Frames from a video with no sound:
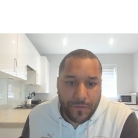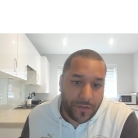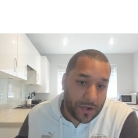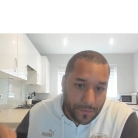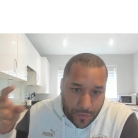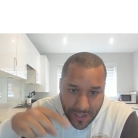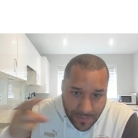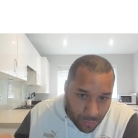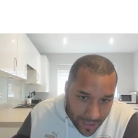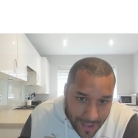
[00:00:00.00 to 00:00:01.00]
you know, for
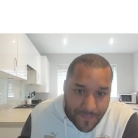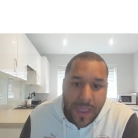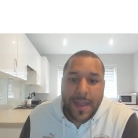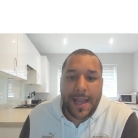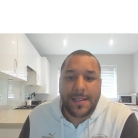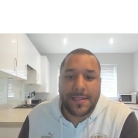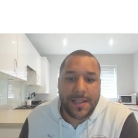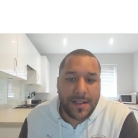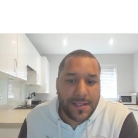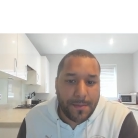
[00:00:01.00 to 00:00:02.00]
his wallet,
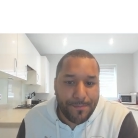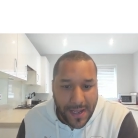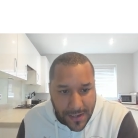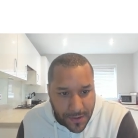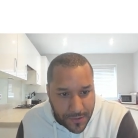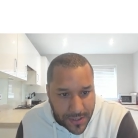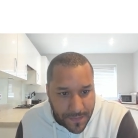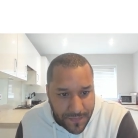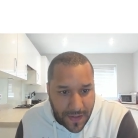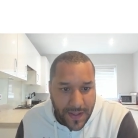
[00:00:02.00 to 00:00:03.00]
inserts some
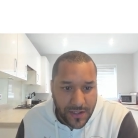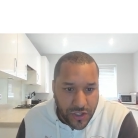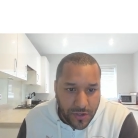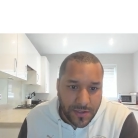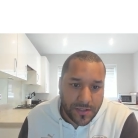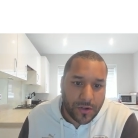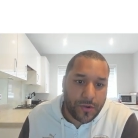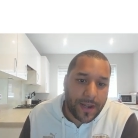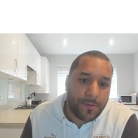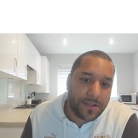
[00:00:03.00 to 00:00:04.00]
banknotes, and then chooses the
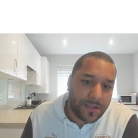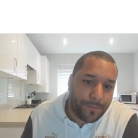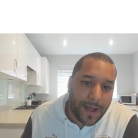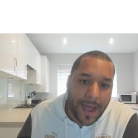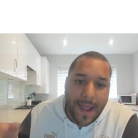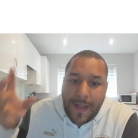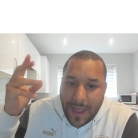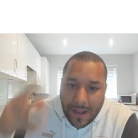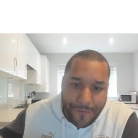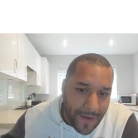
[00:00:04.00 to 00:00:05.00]
coin he wants to buy.
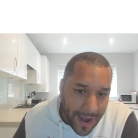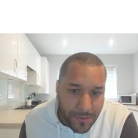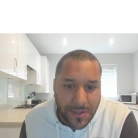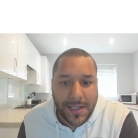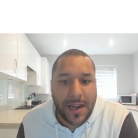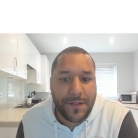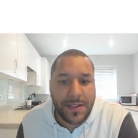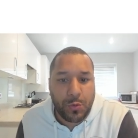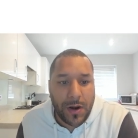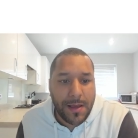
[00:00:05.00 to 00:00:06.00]
A final scan of
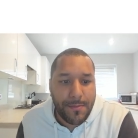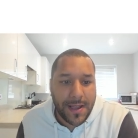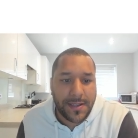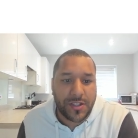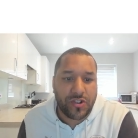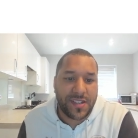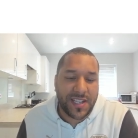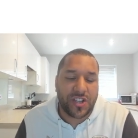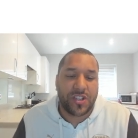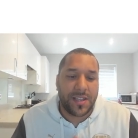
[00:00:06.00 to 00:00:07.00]
his wallet means the
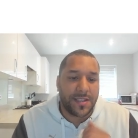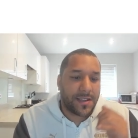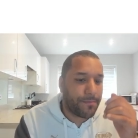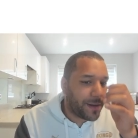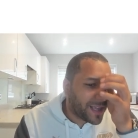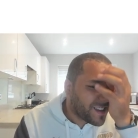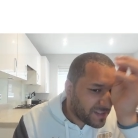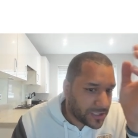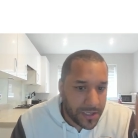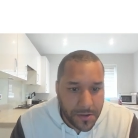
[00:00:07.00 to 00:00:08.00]
transaction is complete.
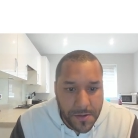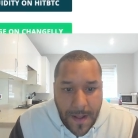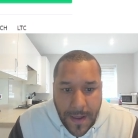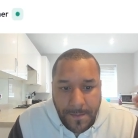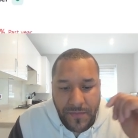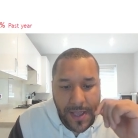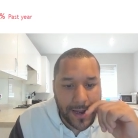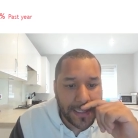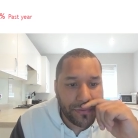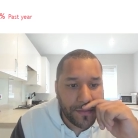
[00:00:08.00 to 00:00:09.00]
So, yeah,
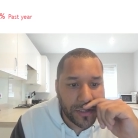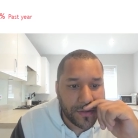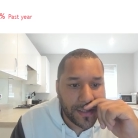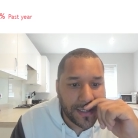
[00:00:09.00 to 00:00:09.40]
that's pretty much what